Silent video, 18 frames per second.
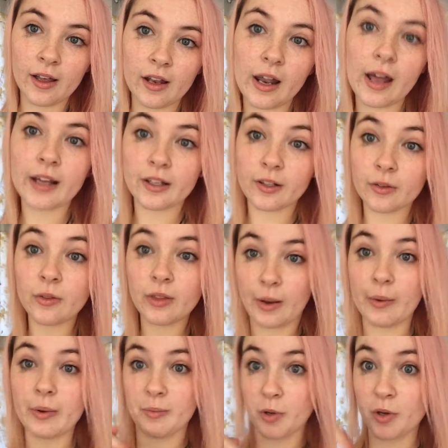like
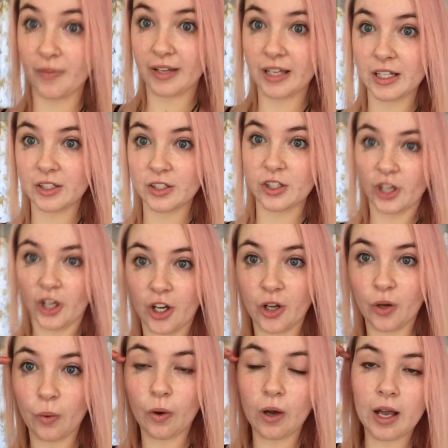that we're moving
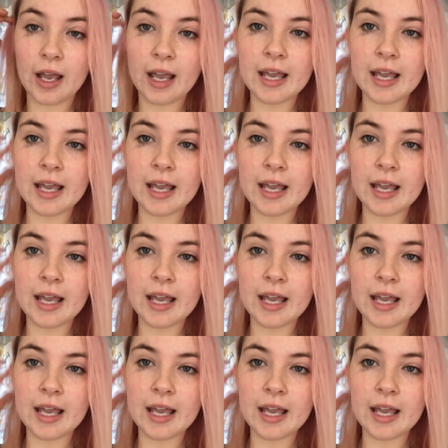into,